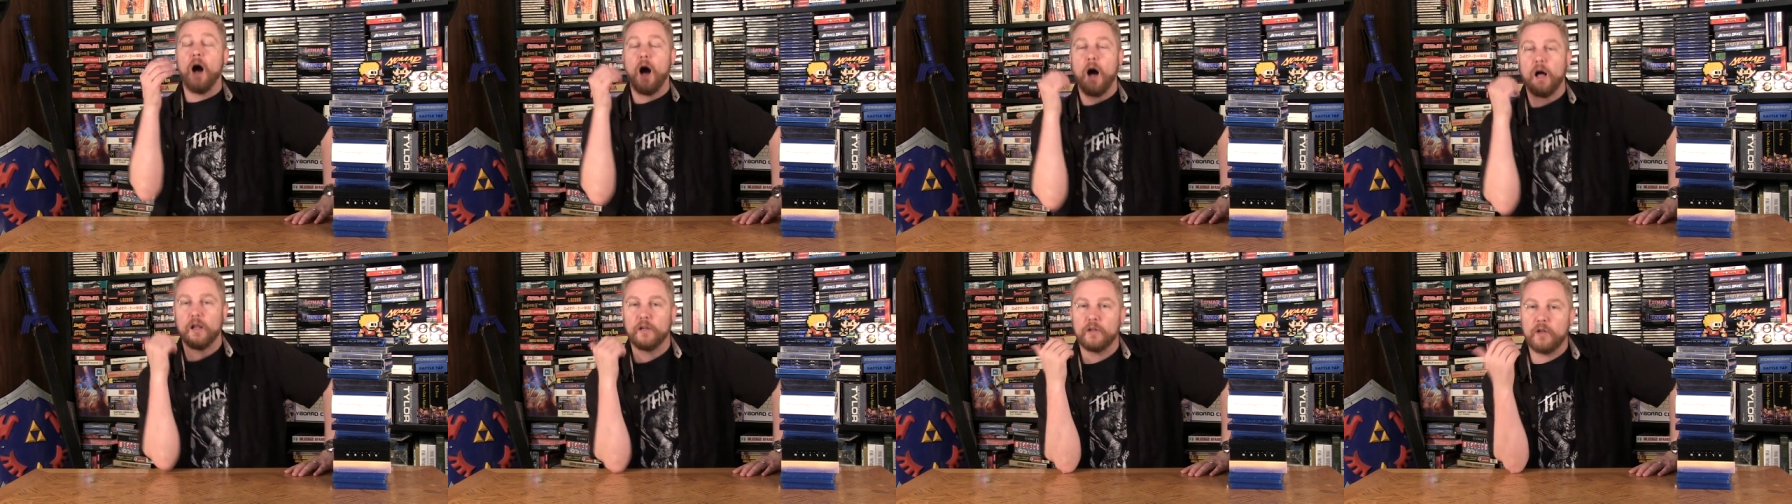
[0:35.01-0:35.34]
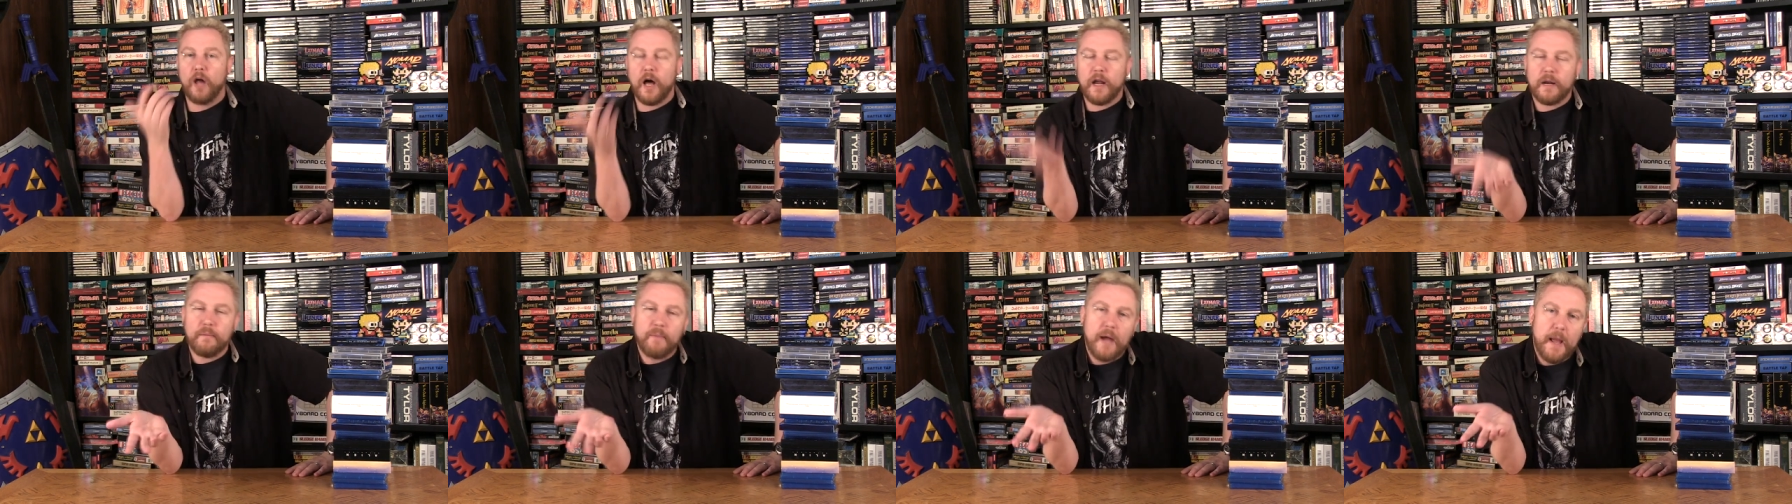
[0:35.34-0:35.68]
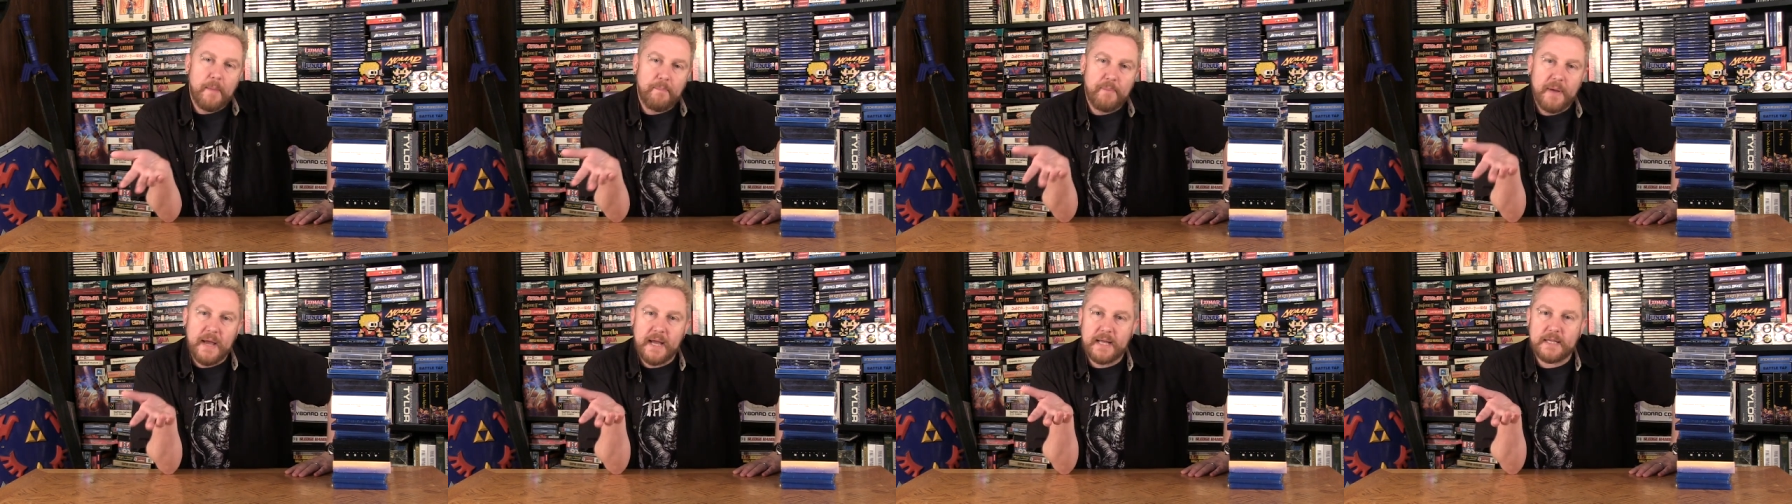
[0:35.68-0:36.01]
A lot of
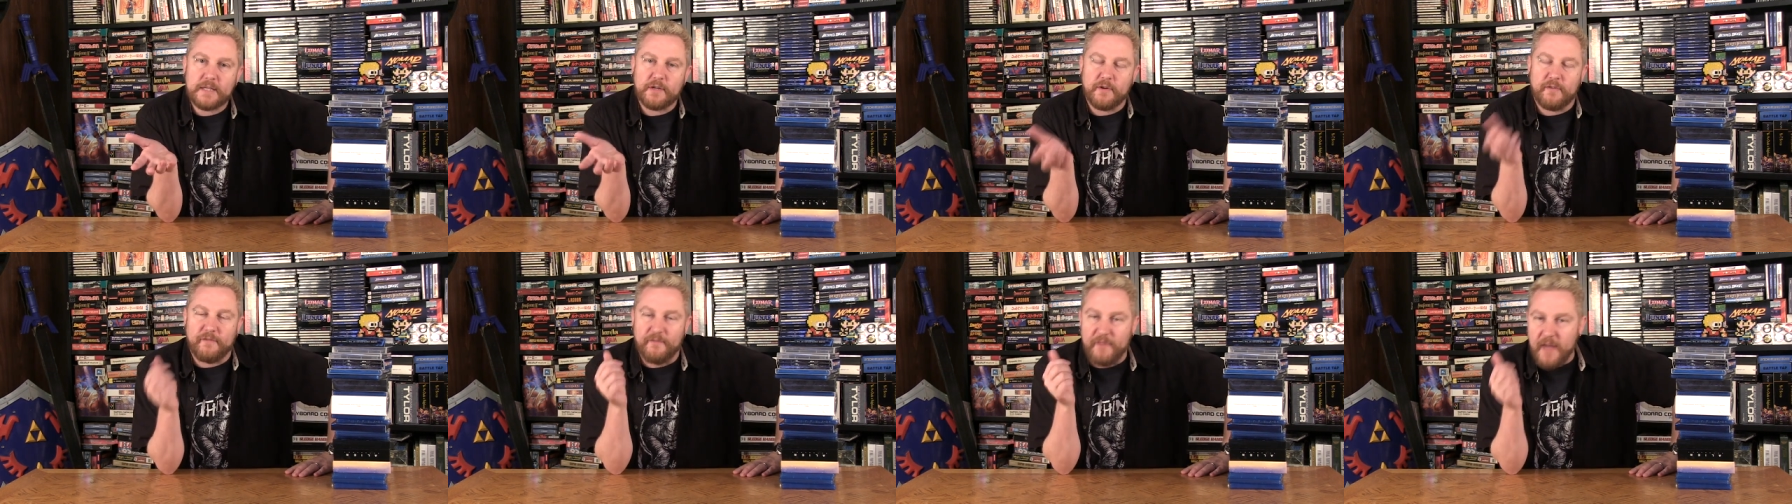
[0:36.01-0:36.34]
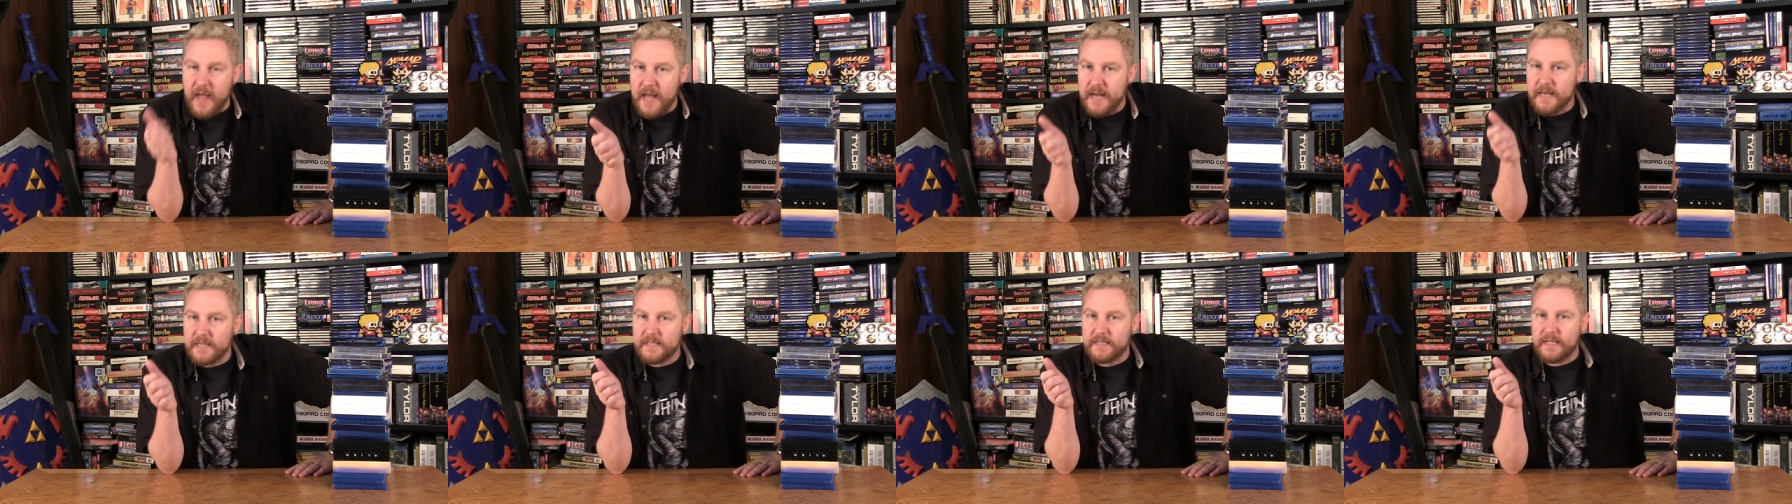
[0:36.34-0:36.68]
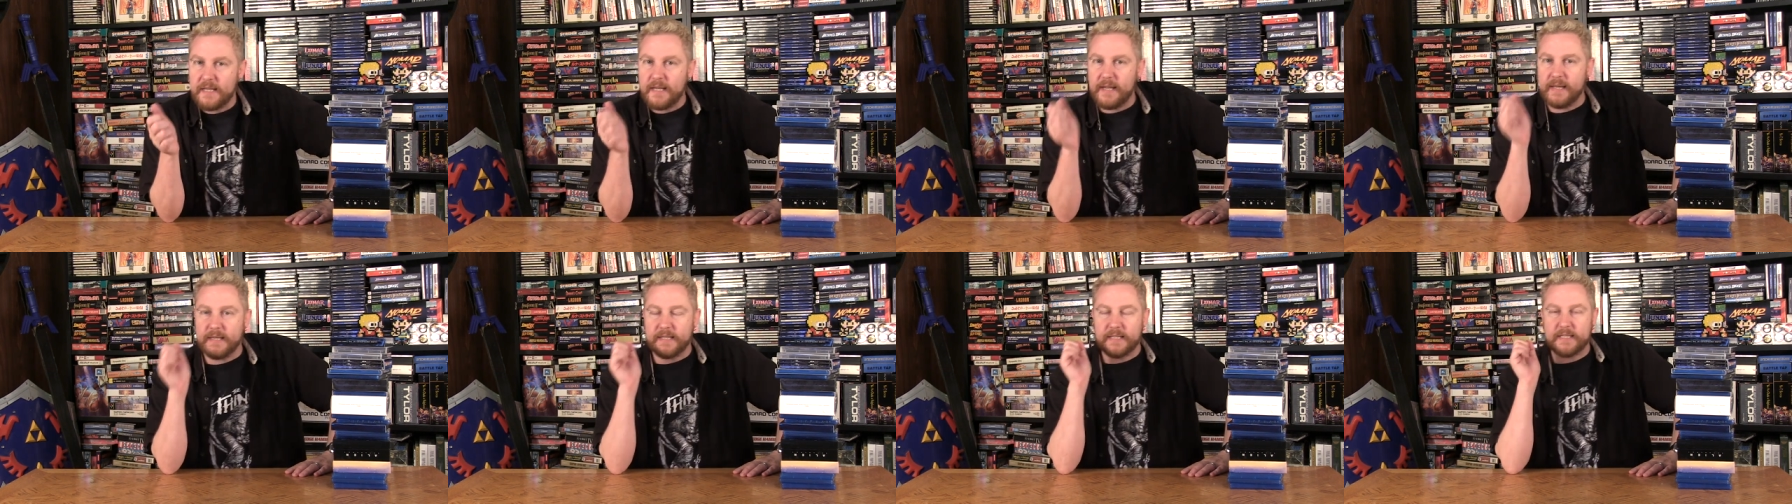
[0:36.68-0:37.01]
my picks are
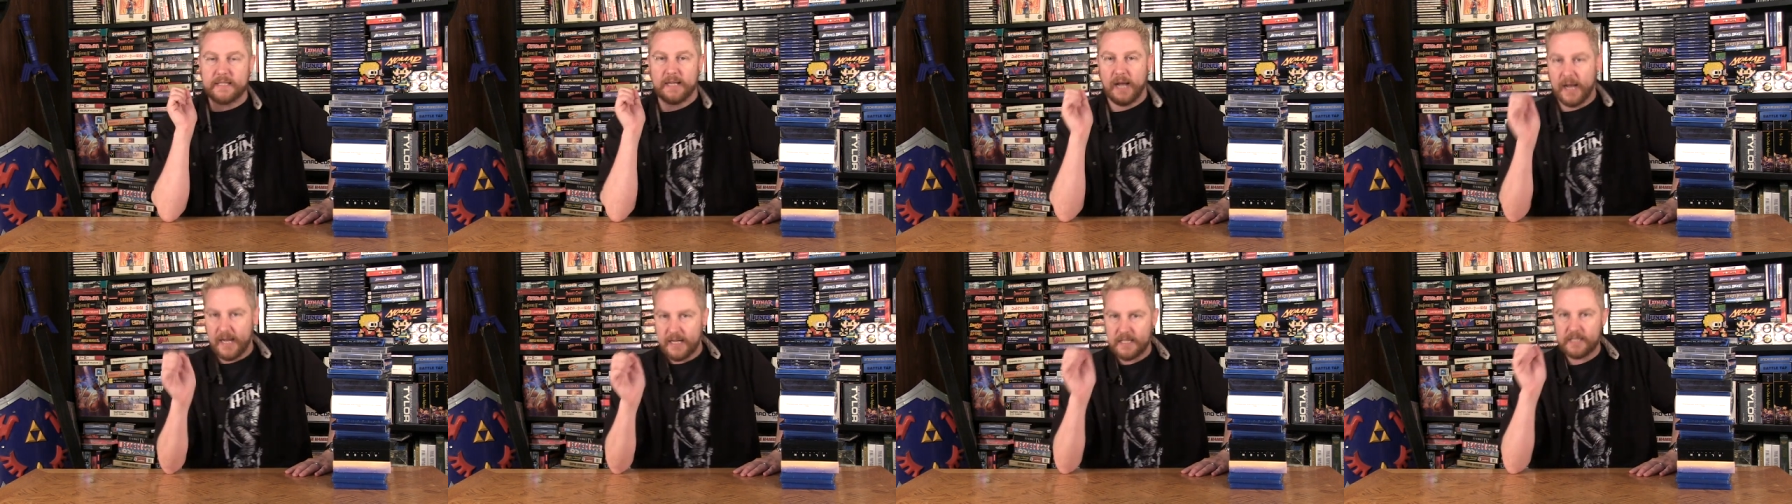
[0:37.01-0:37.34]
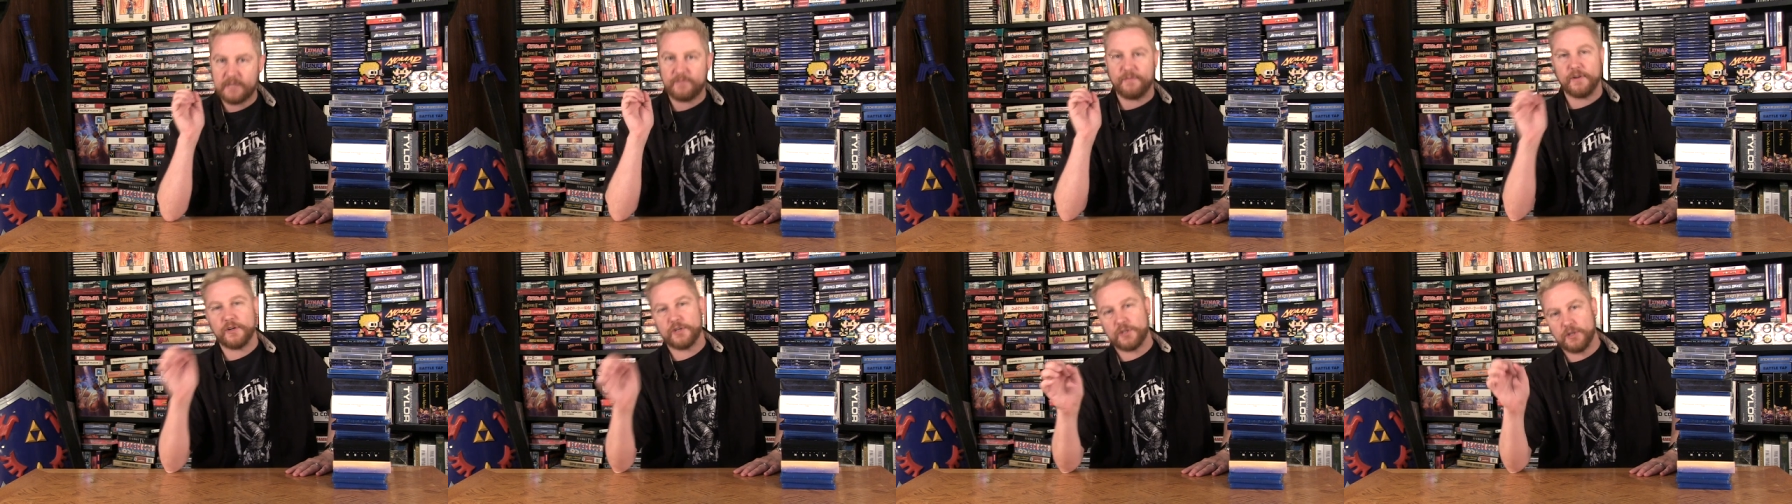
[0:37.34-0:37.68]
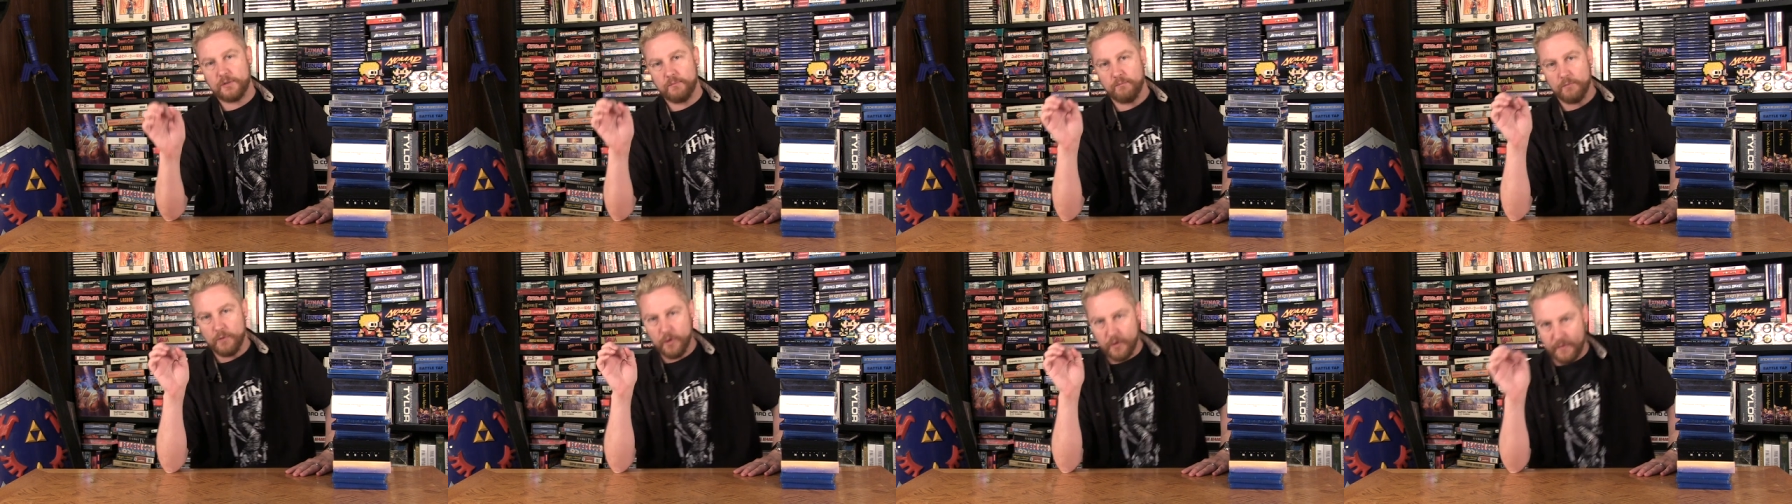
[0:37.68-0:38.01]
fantasy and science
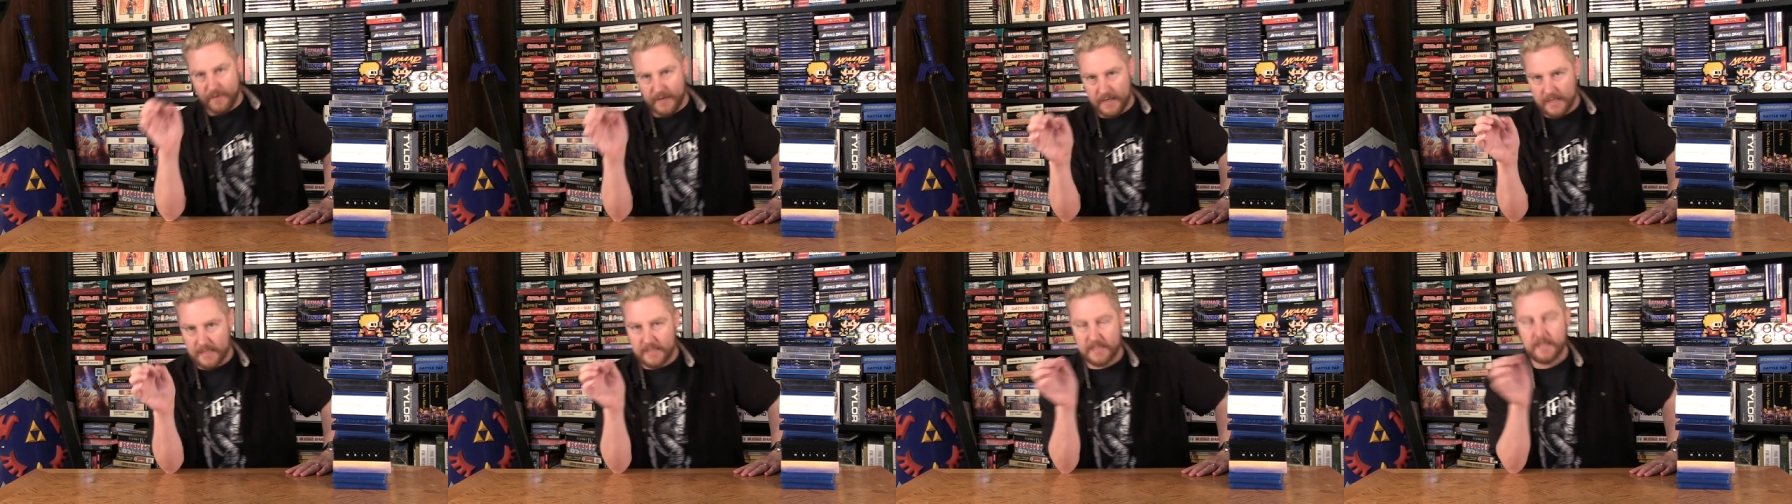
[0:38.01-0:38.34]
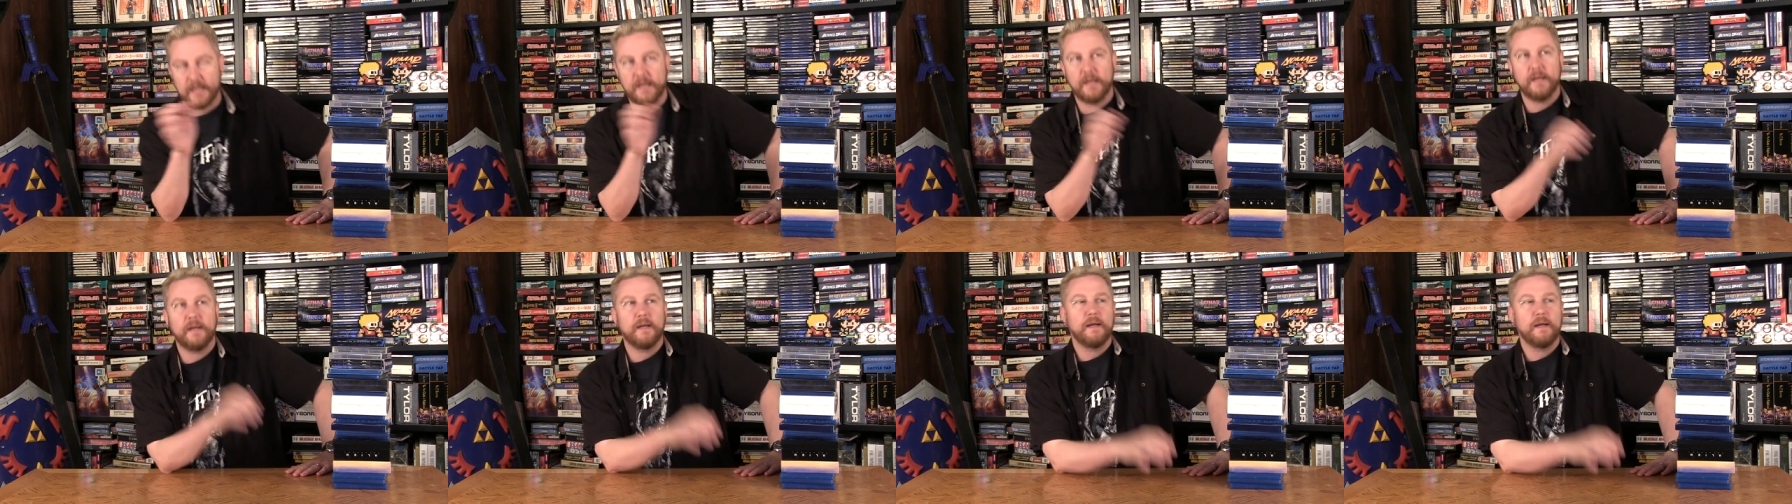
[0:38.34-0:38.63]
fiction movies